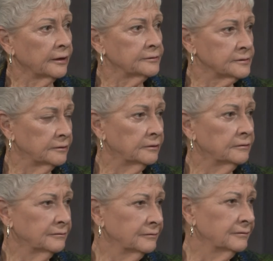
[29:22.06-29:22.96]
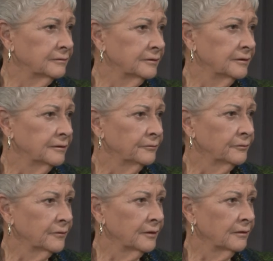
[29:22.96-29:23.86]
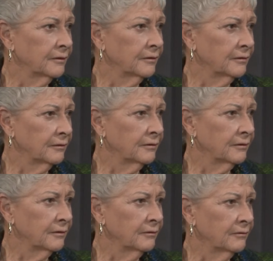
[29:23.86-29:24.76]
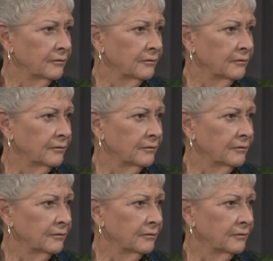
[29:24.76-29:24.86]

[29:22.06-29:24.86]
And I think you still,